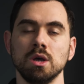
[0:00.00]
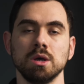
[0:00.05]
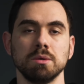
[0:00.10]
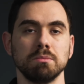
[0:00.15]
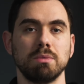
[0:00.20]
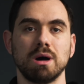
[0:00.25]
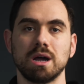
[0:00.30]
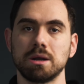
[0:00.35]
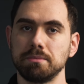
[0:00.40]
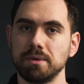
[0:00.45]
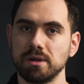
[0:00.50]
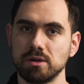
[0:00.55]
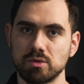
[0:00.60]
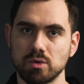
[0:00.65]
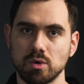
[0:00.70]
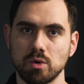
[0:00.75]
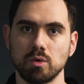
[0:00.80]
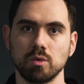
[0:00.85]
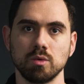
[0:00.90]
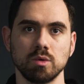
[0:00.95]
barbell
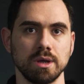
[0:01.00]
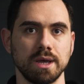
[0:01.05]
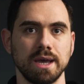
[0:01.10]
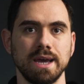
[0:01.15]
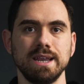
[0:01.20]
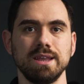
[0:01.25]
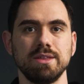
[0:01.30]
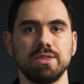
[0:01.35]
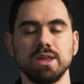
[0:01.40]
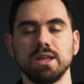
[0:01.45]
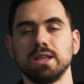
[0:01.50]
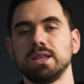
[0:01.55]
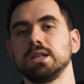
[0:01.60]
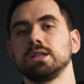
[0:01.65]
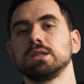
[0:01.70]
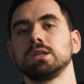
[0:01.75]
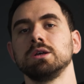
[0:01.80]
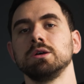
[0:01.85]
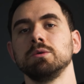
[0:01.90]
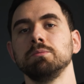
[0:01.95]
row, anything
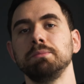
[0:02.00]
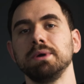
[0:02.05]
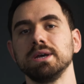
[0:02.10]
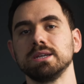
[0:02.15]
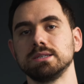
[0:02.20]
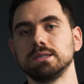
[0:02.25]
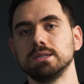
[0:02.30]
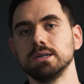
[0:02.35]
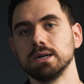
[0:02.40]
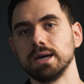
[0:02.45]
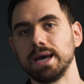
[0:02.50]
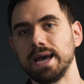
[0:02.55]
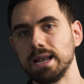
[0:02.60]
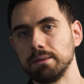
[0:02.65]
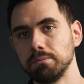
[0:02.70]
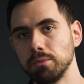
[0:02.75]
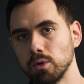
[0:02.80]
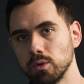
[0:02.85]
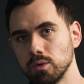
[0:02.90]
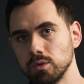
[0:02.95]
that makes the
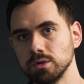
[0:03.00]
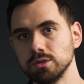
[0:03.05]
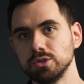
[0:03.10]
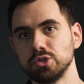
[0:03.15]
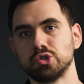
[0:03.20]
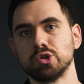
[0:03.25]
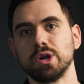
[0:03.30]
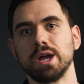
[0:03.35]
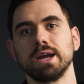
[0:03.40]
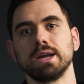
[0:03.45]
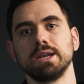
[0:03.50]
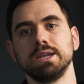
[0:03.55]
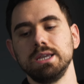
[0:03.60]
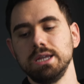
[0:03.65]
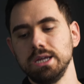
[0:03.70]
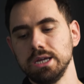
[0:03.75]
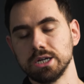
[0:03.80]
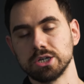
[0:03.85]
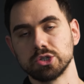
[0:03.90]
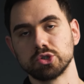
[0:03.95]
elbow drag
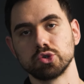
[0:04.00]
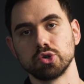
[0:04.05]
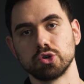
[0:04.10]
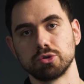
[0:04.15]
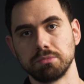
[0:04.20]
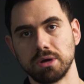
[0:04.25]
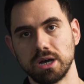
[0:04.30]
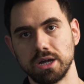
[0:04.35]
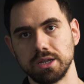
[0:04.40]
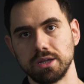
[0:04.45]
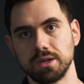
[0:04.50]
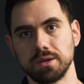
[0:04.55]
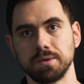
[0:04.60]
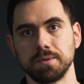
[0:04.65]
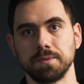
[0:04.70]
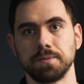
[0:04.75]
near to your body.